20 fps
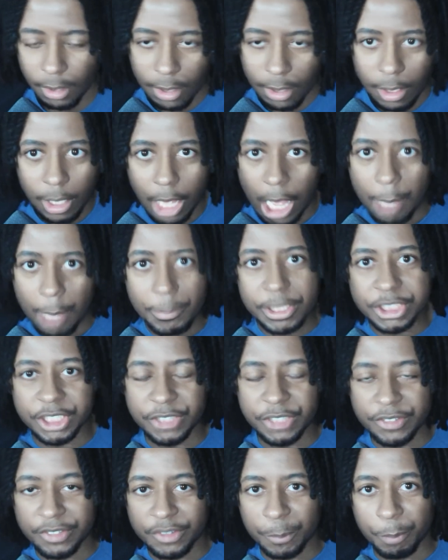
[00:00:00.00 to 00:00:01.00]
I mean,
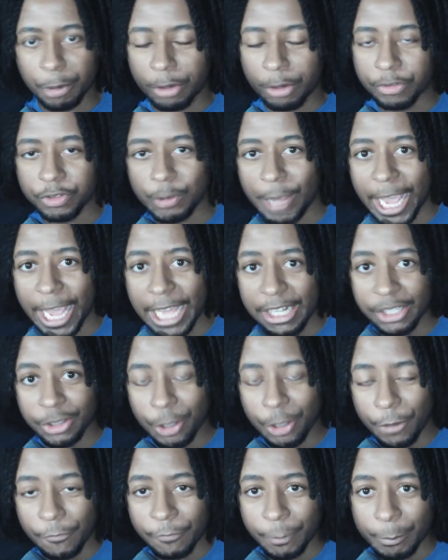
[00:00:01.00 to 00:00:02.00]
just as a personal
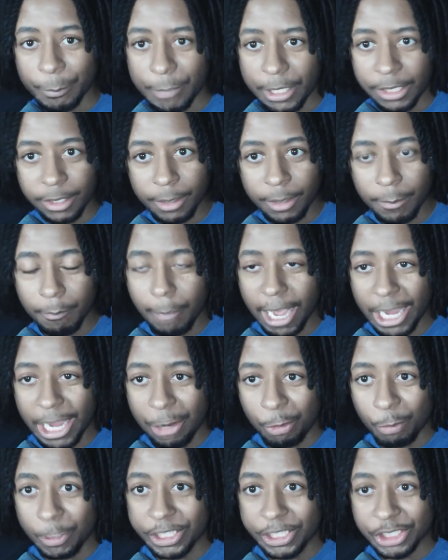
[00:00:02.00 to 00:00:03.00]
anecdote for me, my
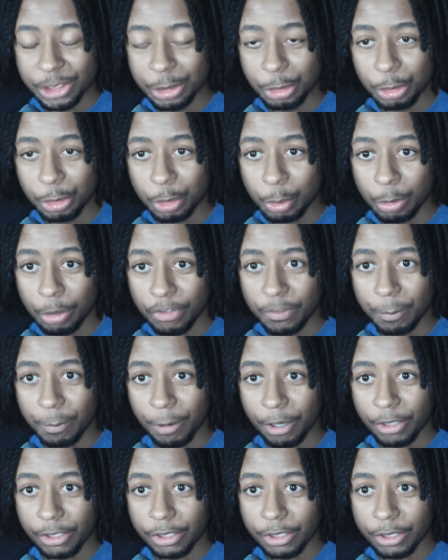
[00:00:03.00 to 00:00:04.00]
original duos
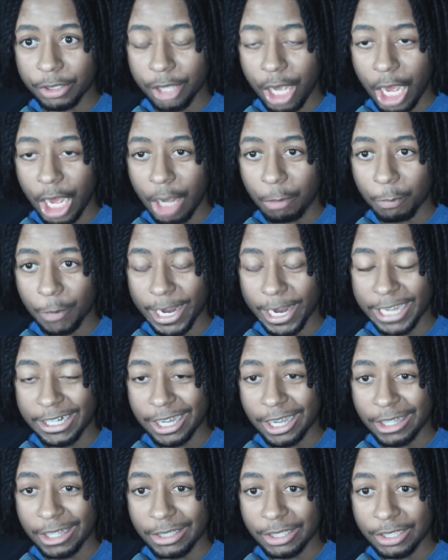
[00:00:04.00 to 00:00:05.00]
partner ran
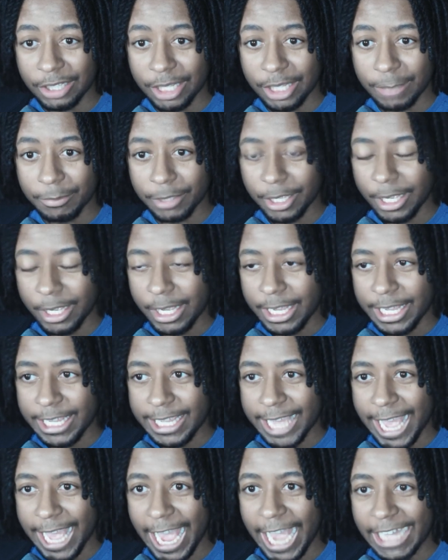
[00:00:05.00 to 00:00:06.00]
unclipped.
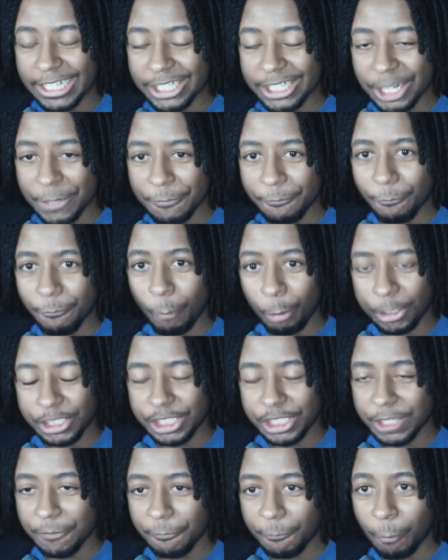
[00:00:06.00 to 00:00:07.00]
He had an
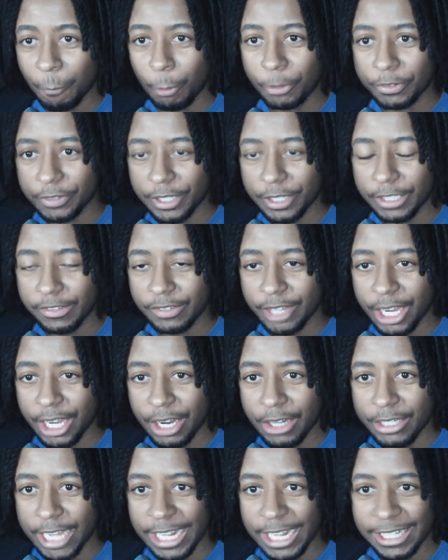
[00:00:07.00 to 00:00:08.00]
unfortunate foreskin
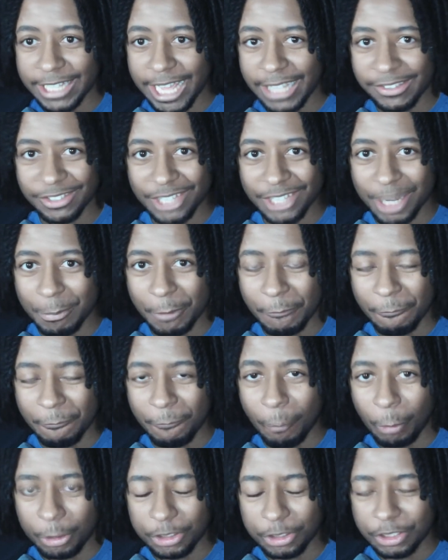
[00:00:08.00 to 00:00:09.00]
tear that led to him
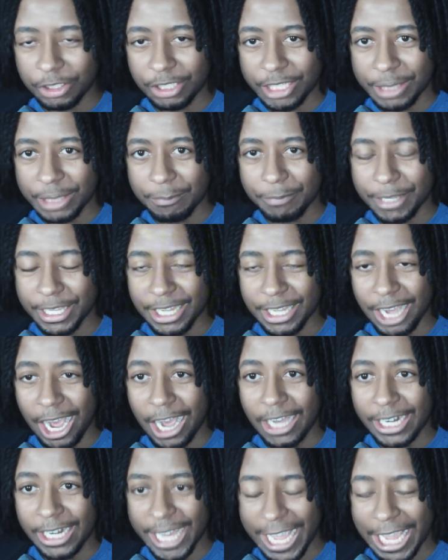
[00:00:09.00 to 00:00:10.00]
unfortunately being
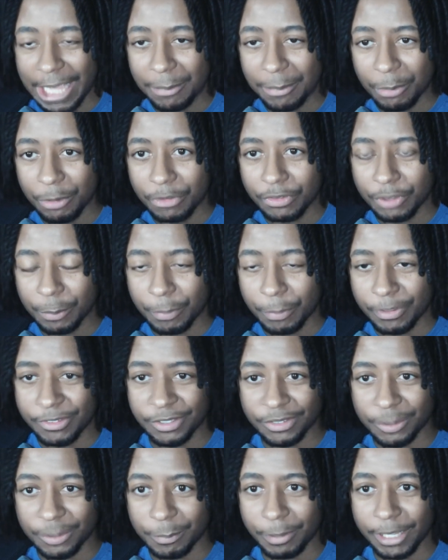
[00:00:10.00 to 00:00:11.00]
unable to
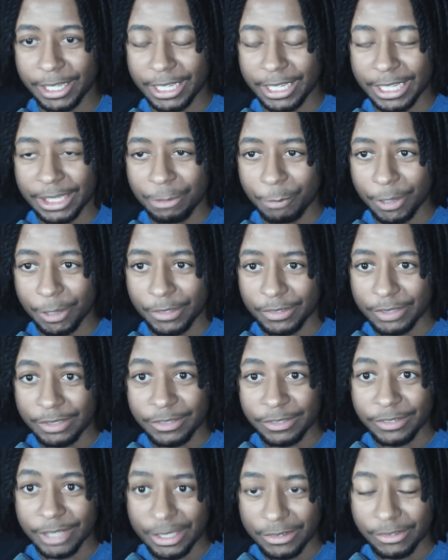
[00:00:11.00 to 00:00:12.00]
participate in the rest of the
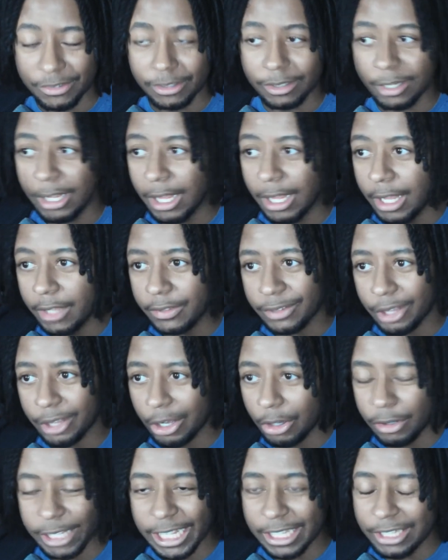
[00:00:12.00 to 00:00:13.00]
season.
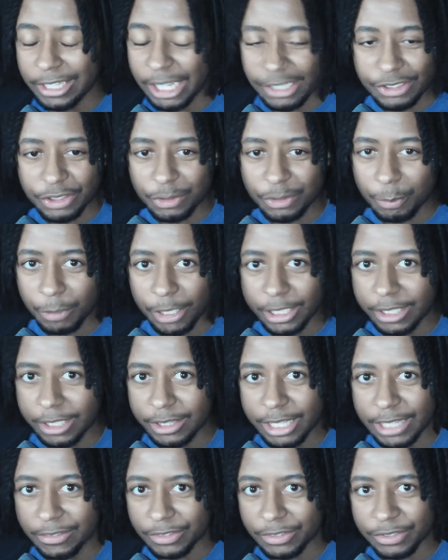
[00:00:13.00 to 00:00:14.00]
So that's just one of the
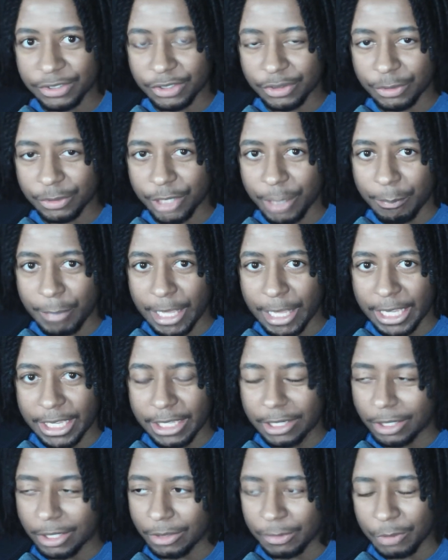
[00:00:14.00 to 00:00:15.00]
things that's just going to make
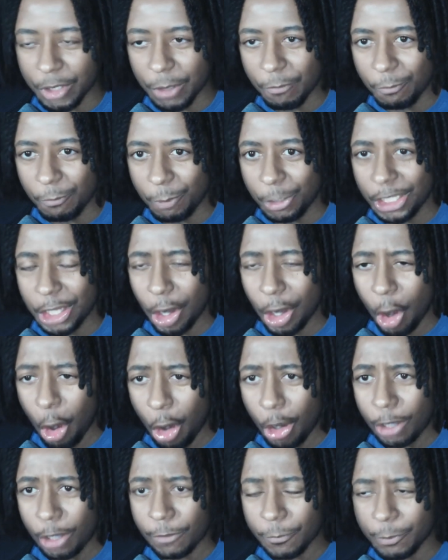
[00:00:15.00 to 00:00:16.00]
it, you know, really
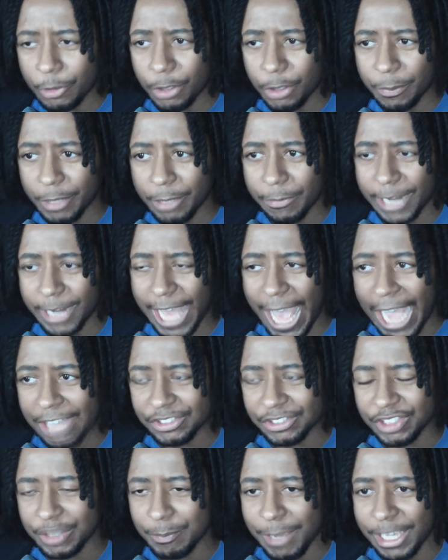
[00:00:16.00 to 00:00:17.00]
hard for you to be able to
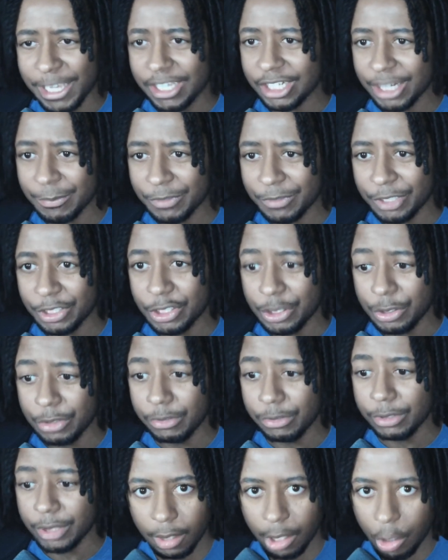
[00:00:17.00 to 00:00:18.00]
actually make it up to
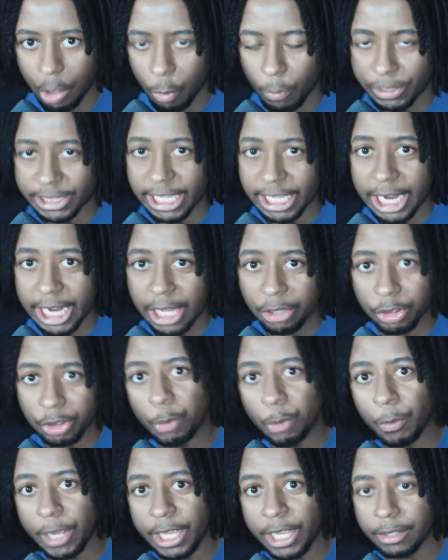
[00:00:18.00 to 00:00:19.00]
goon. With that out of the
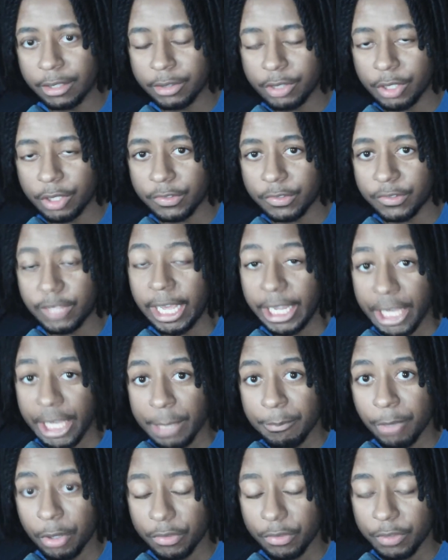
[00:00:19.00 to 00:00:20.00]
way, the second
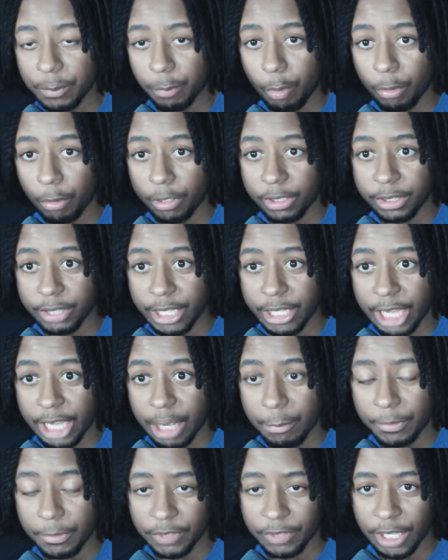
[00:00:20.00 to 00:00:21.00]
most important thing I
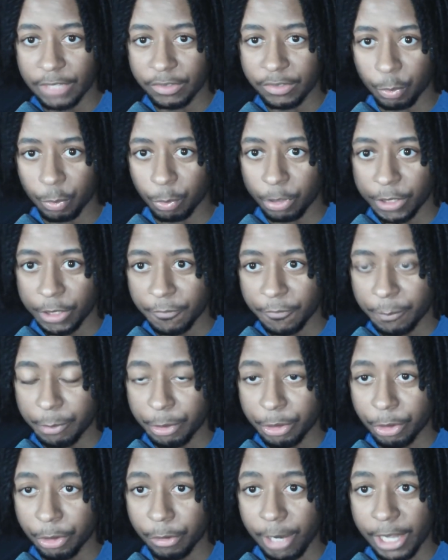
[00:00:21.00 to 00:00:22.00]
would say is to really
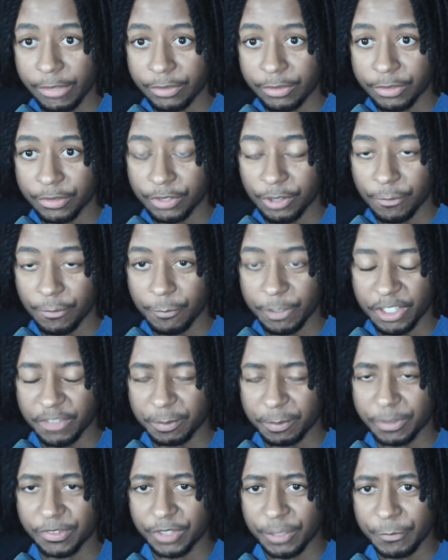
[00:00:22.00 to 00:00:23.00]
familiarize yourself with a
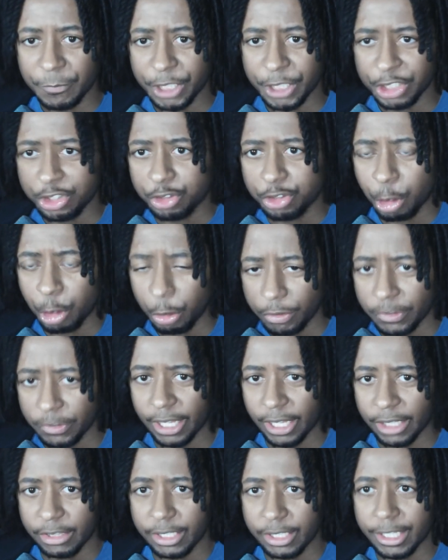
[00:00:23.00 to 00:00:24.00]
specific stroke
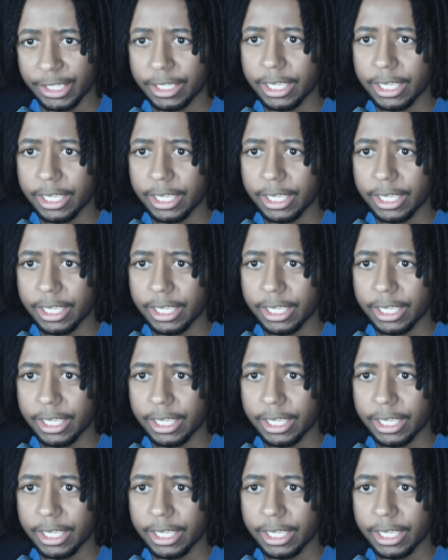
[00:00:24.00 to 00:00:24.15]
technique.